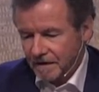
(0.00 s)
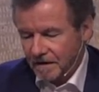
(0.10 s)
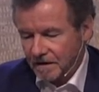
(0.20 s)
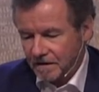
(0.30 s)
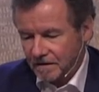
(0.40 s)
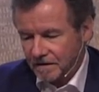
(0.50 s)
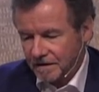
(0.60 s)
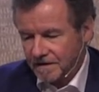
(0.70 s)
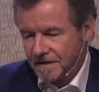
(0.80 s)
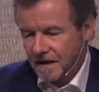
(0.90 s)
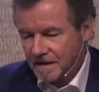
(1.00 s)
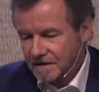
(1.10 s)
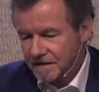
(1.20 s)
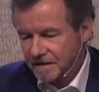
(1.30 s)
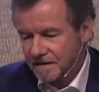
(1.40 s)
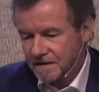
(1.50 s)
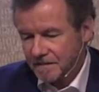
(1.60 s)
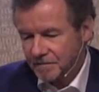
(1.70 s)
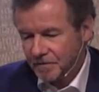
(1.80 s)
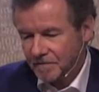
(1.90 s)
Uh, it started at
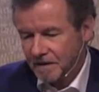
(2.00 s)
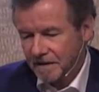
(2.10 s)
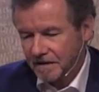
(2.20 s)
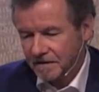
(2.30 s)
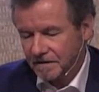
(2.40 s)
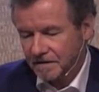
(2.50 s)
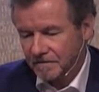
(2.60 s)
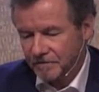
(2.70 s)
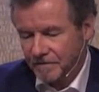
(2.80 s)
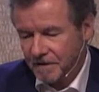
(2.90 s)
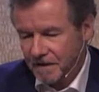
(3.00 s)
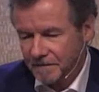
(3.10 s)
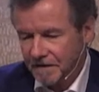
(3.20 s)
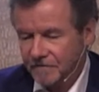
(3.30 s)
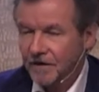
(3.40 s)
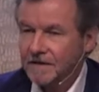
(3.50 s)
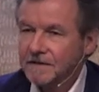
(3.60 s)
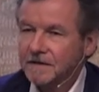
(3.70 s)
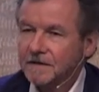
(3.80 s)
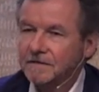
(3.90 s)
some point by, uh, with my being
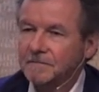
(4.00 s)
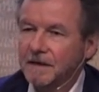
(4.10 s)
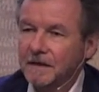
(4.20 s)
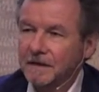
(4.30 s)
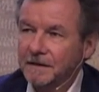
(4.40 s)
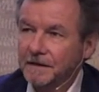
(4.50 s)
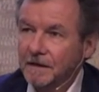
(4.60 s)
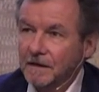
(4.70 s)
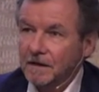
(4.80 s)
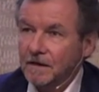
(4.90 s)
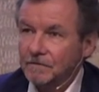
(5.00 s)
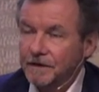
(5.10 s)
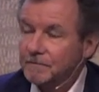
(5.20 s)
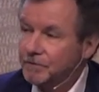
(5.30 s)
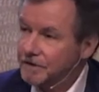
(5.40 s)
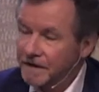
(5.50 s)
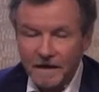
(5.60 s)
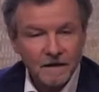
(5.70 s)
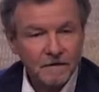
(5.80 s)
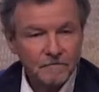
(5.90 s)
invited by uh, Rick
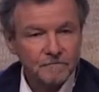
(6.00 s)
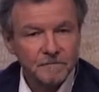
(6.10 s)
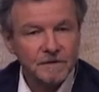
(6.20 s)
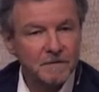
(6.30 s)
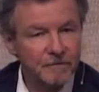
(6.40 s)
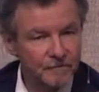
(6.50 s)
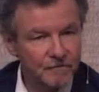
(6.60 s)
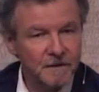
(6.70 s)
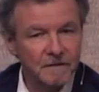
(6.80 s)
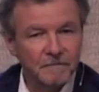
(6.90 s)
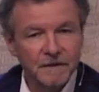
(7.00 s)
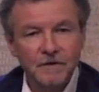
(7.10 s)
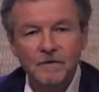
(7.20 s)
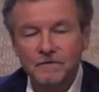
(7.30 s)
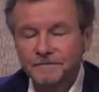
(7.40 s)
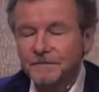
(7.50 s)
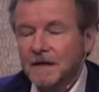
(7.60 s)
Brettell, whom some of you may, may know,